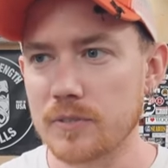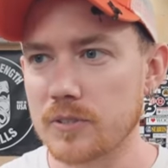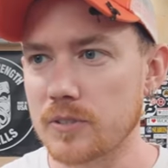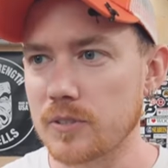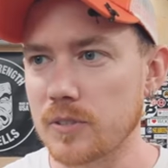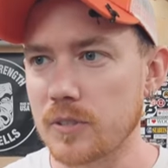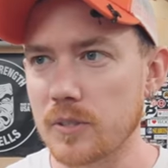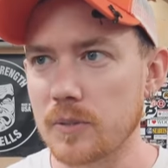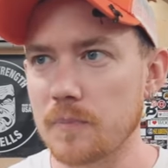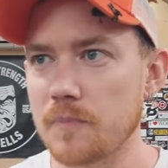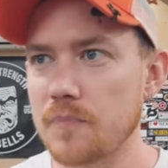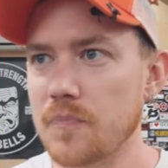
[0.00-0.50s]

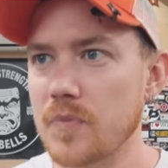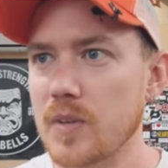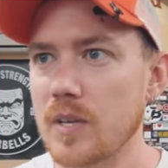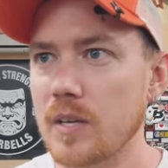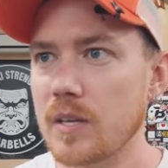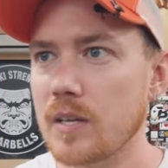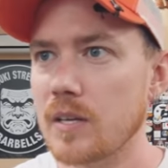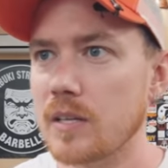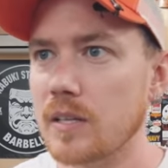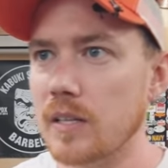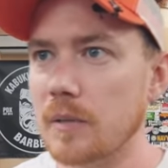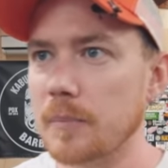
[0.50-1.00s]
So
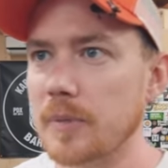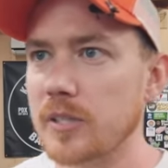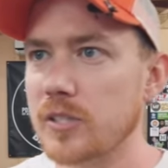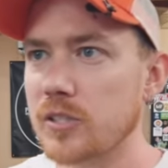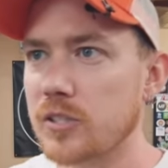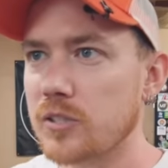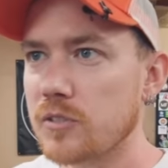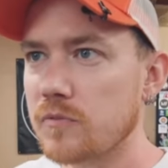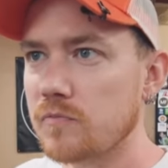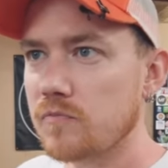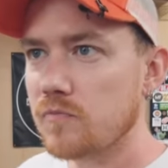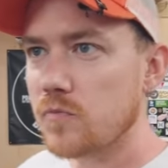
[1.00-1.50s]
let me
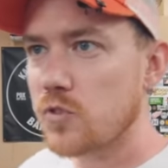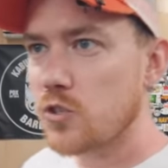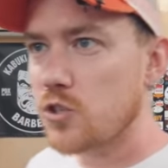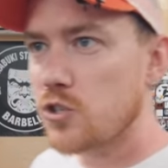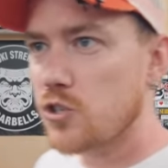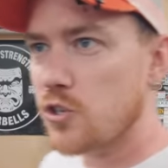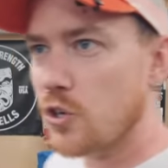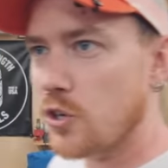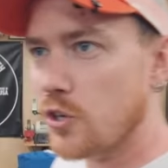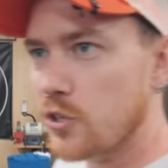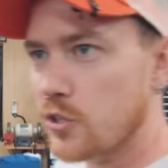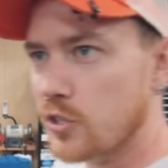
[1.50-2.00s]
just
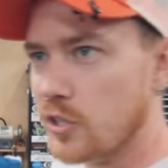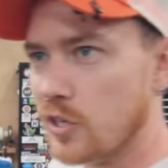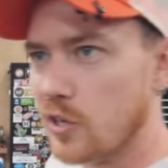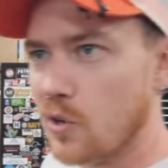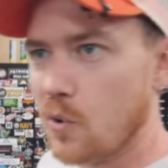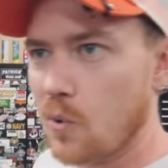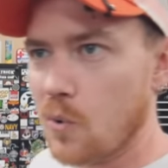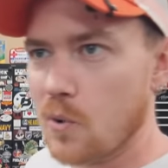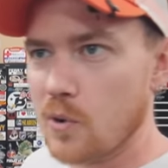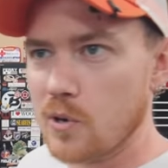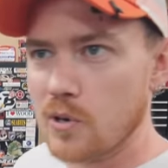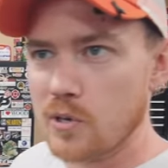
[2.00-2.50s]
show you the
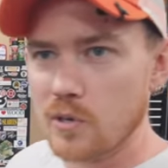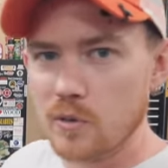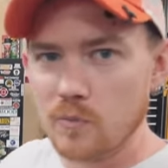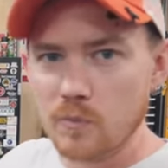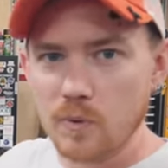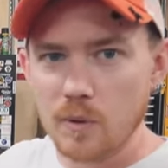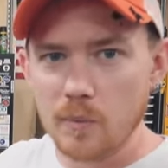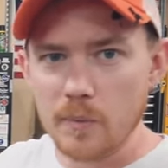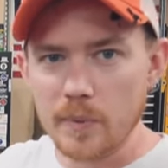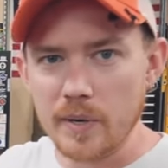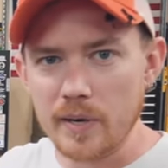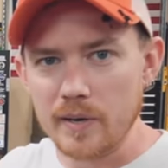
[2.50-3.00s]
corner of
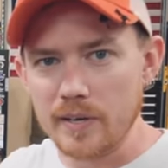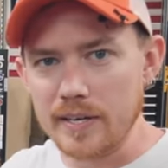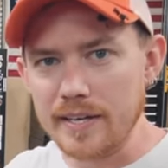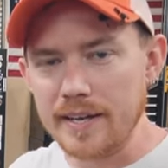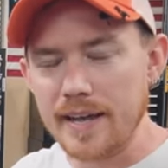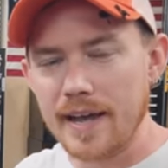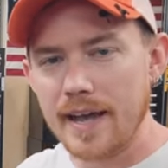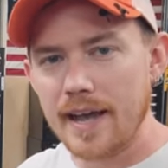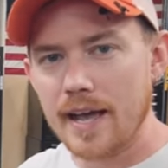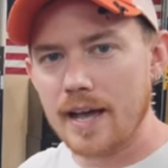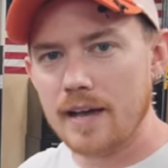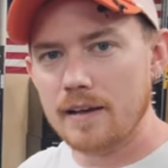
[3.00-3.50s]
what we already
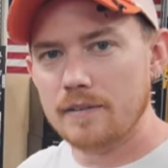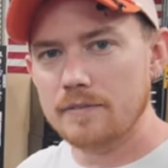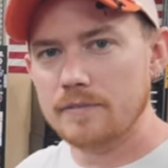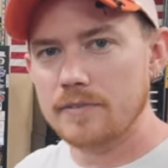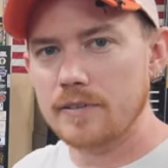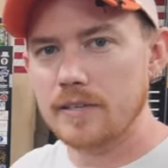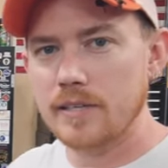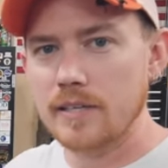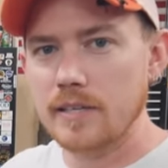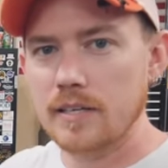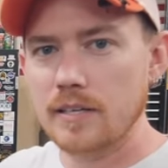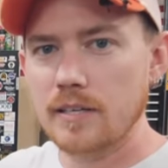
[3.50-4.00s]

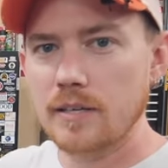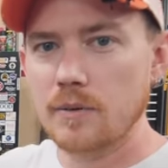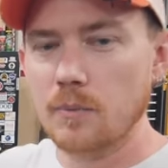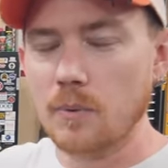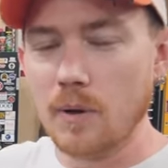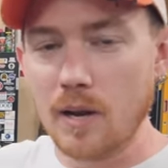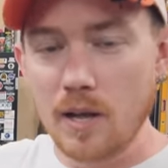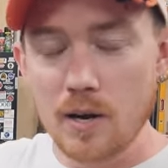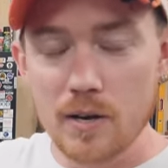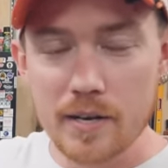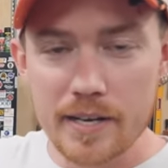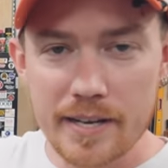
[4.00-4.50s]
have
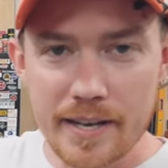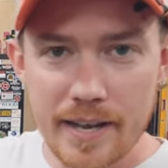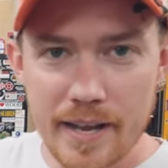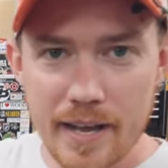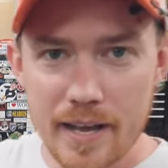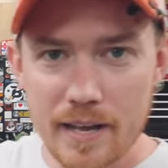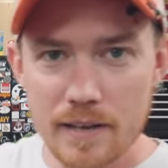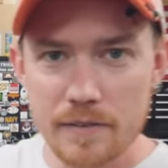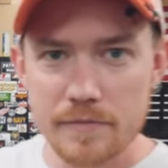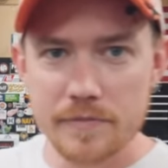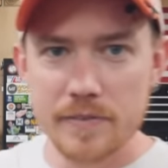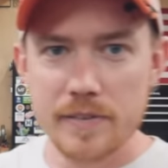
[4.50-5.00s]
what I already
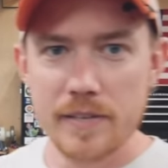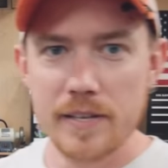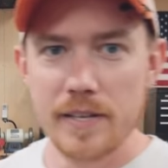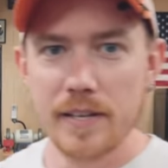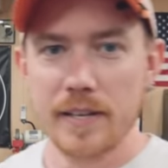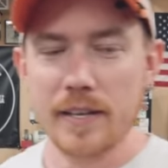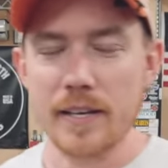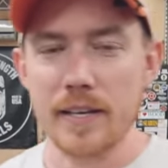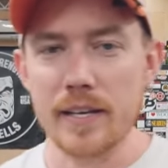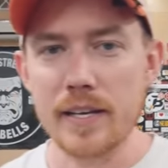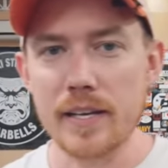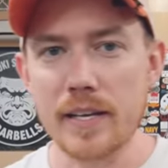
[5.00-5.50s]
have,
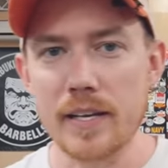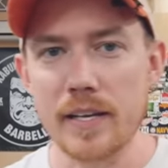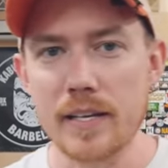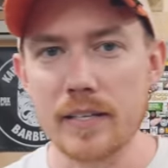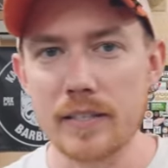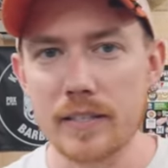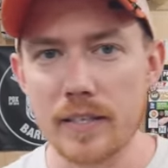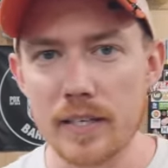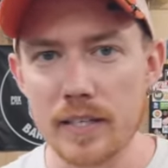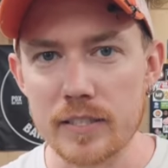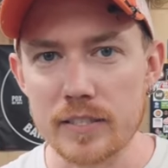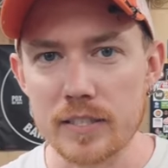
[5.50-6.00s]

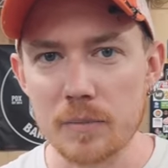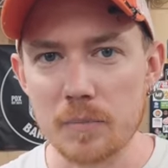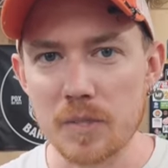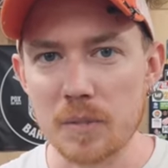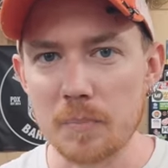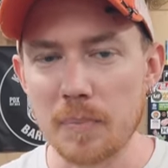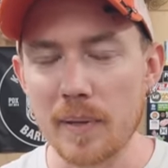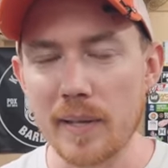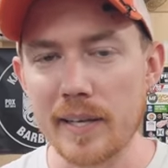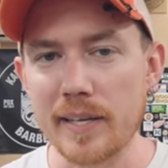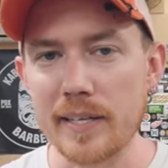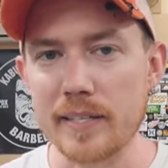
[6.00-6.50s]
and uh, some of
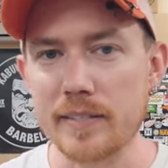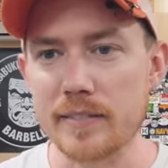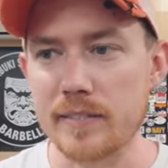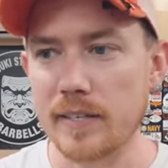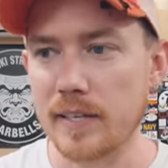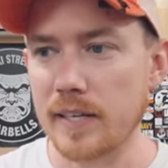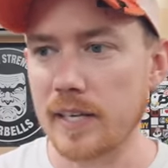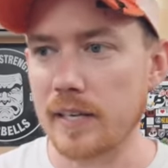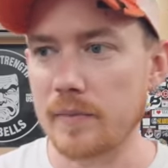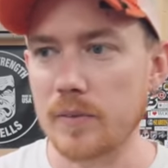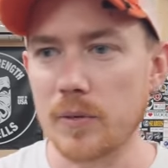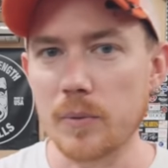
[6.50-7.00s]
the plans that
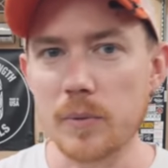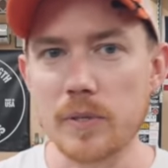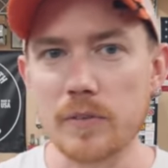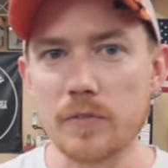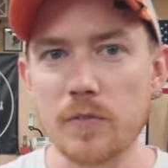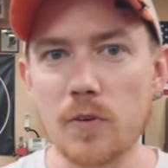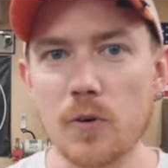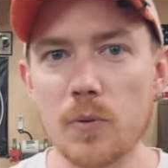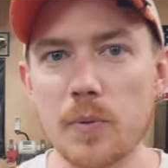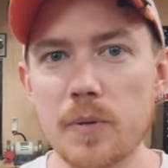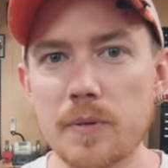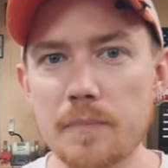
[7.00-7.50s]
I have going
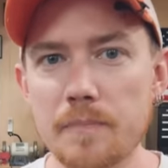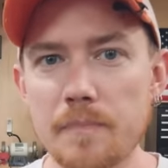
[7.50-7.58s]
forward.